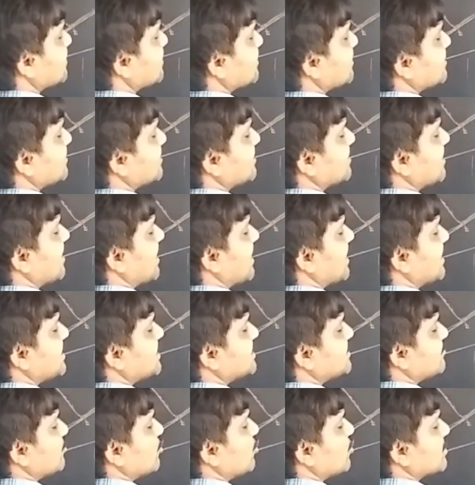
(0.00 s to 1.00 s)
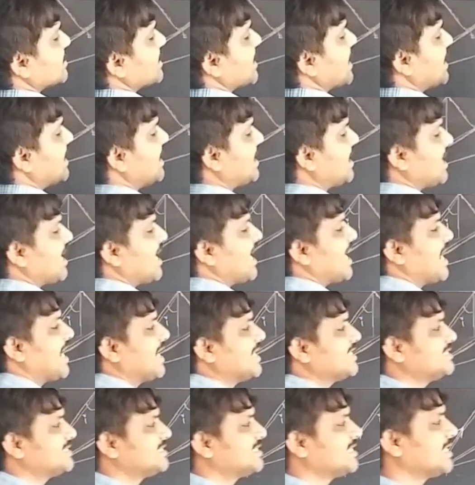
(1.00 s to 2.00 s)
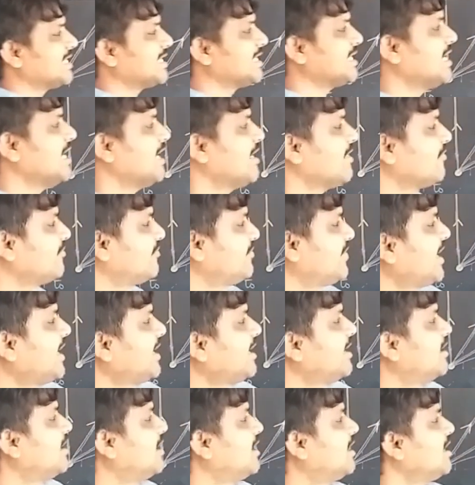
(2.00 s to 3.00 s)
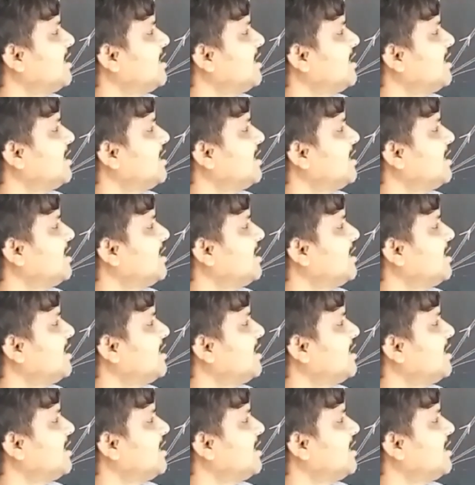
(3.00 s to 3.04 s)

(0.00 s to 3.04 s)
here I is more than IC, then